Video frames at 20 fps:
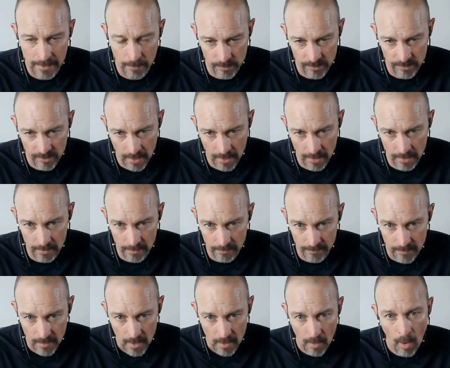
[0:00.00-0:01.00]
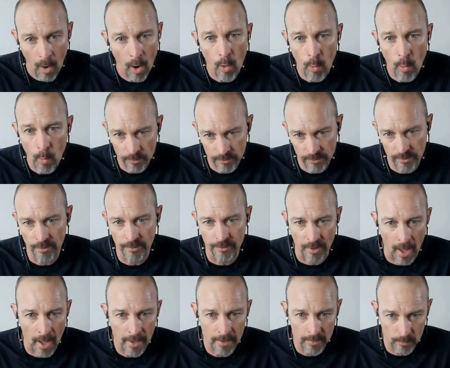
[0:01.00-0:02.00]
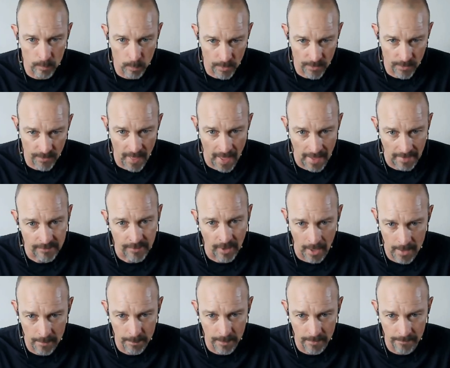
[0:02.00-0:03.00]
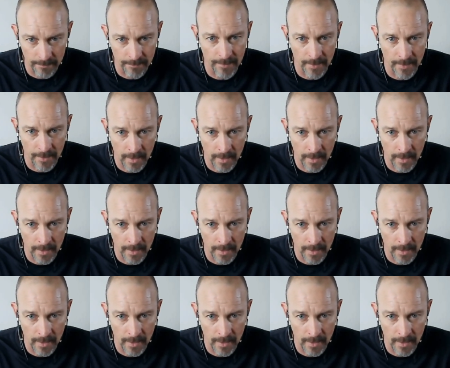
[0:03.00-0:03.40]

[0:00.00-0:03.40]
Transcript: It was kind of always designed with that type of